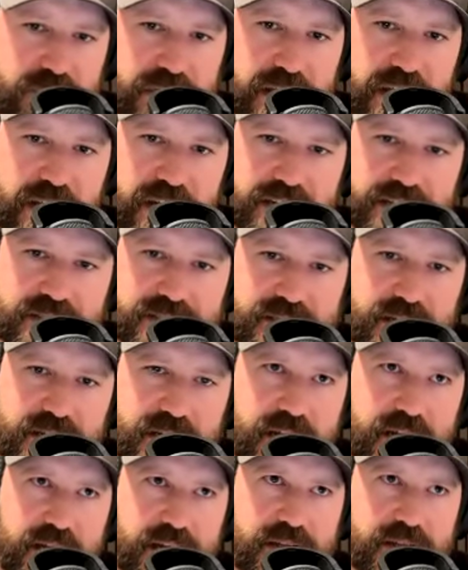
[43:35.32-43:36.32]
that
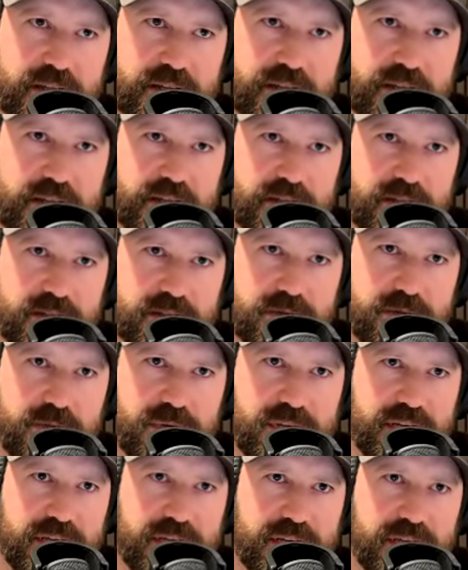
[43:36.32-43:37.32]
to
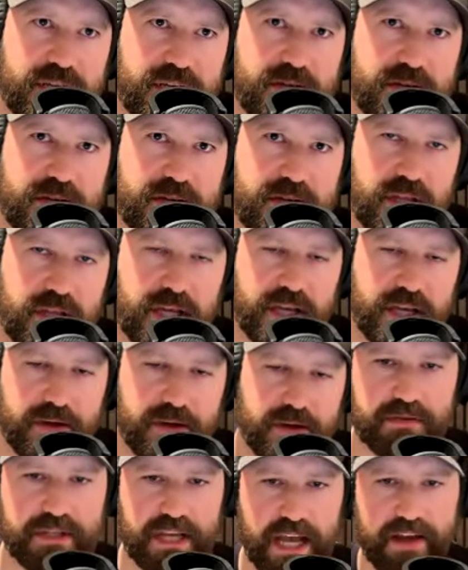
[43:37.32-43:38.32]
be like
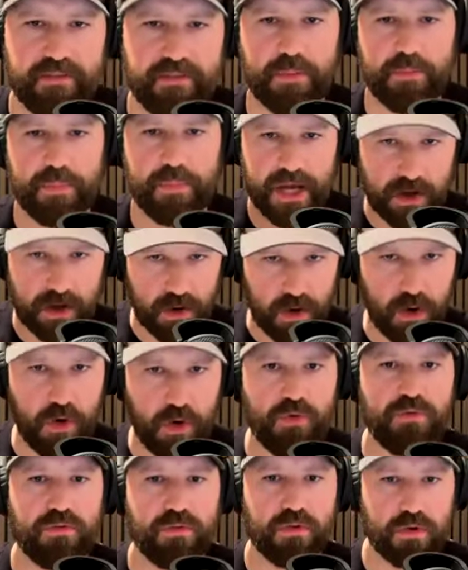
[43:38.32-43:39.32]
to have a better
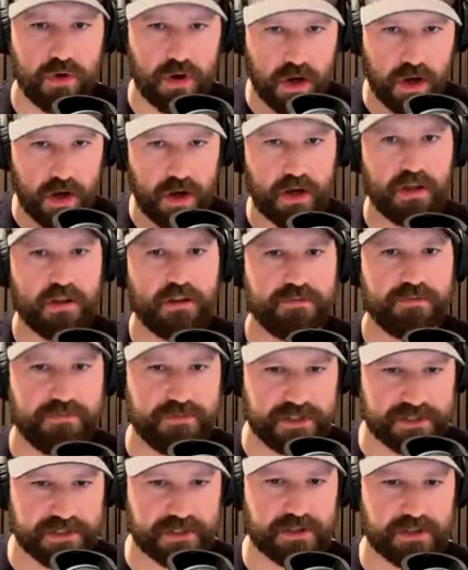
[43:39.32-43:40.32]
overall
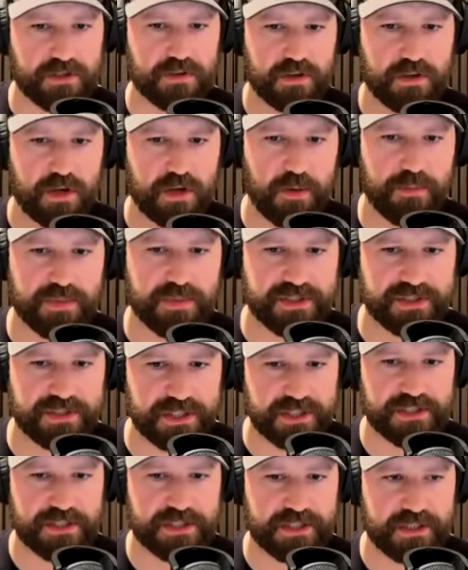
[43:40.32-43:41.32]
physical
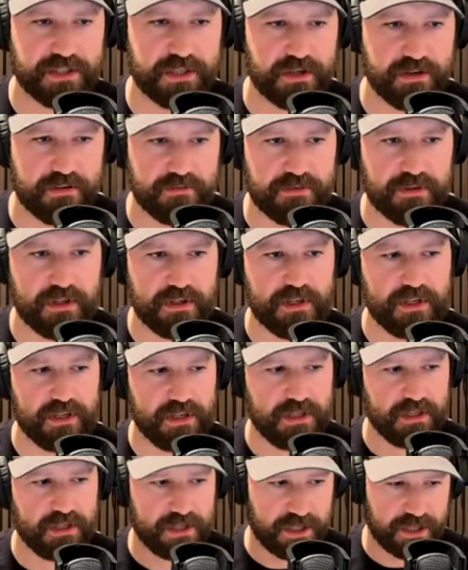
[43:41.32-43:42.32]
composition of
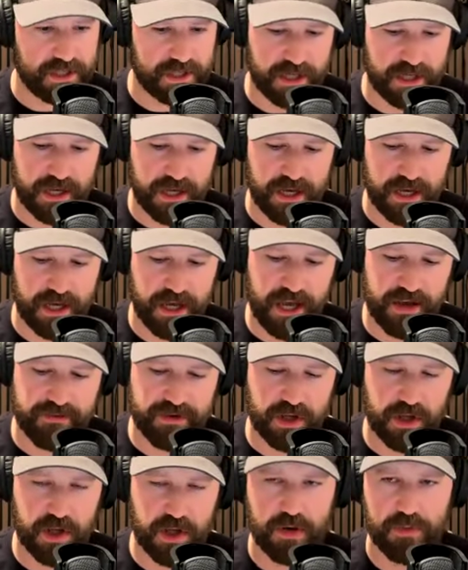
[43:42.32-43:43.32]
having
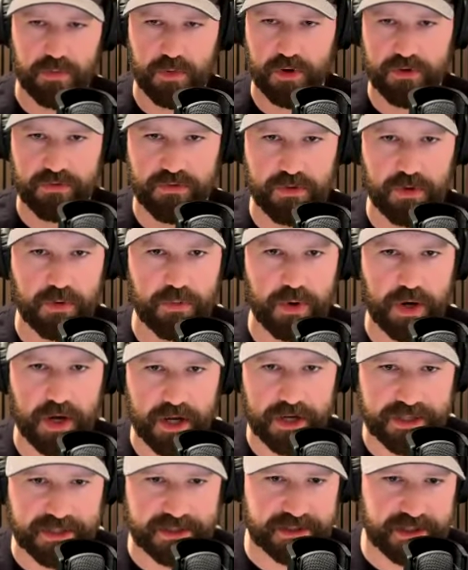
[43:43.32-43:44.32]
a lot more full
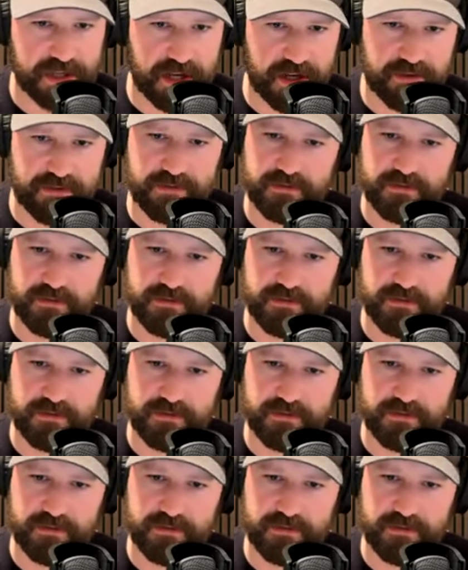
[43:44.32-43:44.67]
body stuff,